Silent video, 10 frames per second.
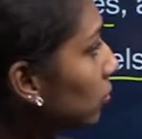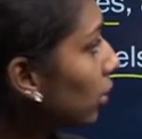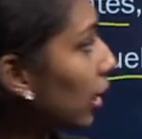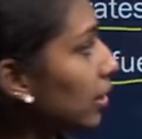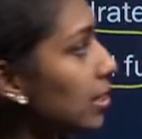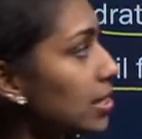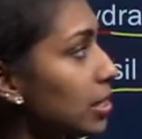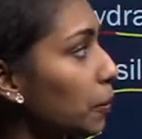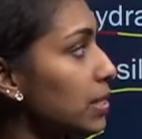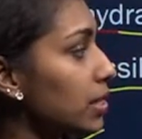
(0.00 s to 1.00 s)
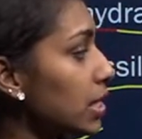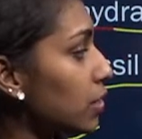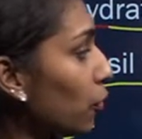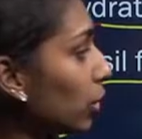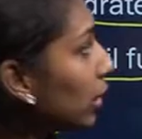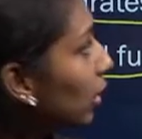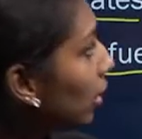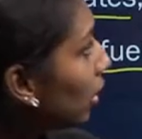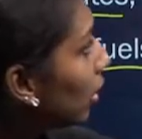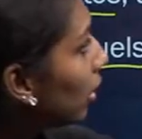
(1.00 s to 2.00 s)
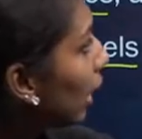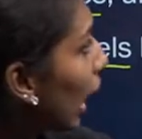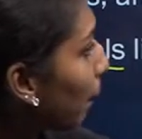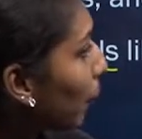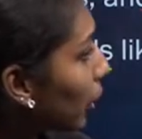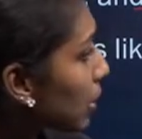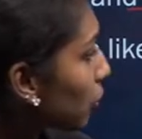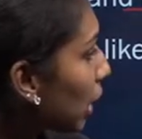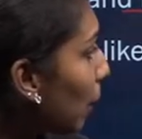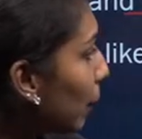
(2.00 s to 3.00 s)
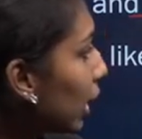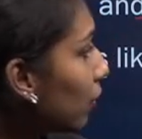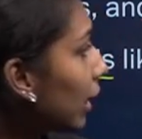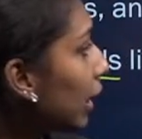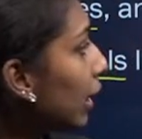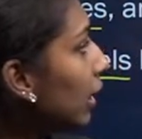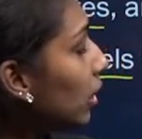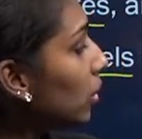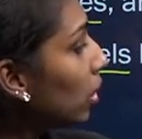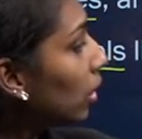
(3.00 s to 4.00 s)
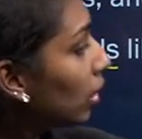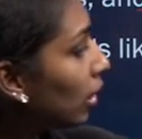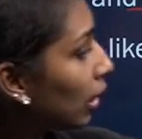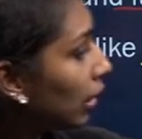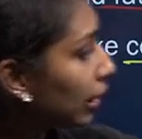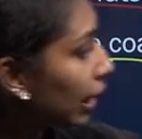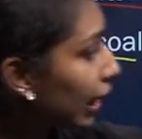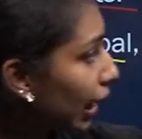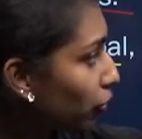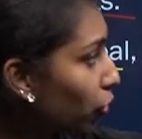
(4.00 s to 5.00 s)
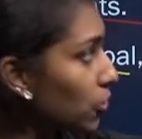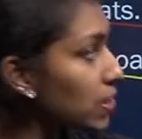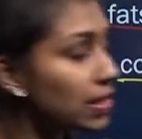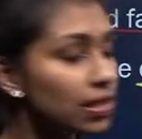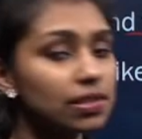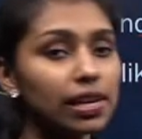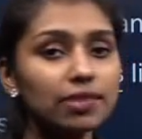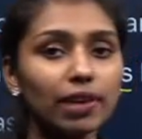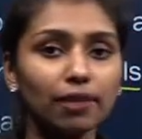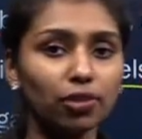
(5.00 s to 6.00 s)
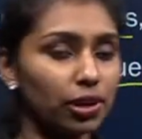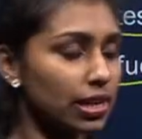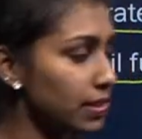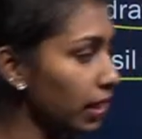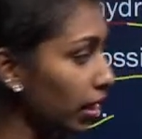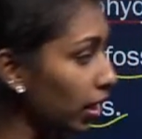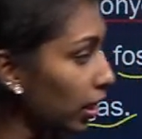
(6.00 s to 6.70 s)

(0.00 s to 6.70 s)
Okay, just the presentation for the importance of carbon given here. Then again photosynthesis, right, we have already seen.